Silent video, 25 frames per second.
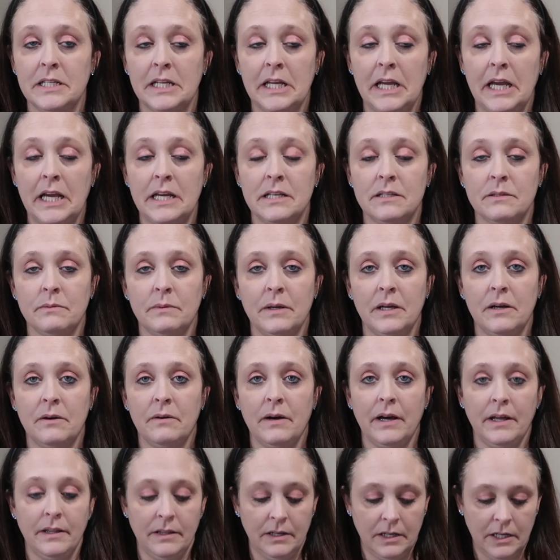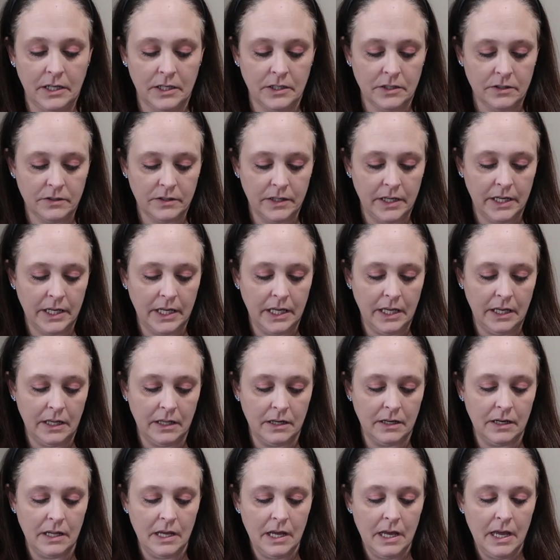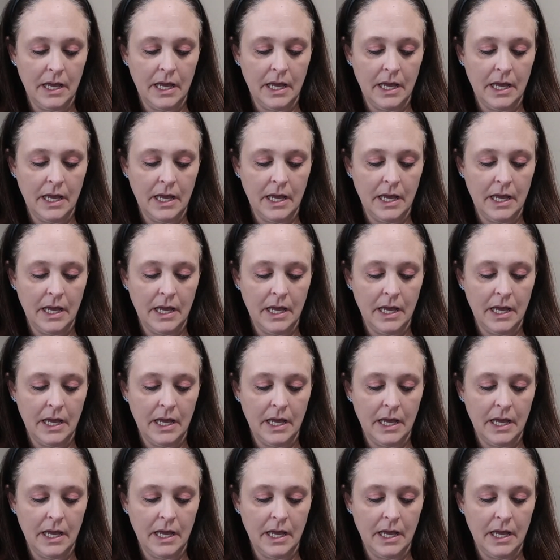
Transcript: in case we go out of the country again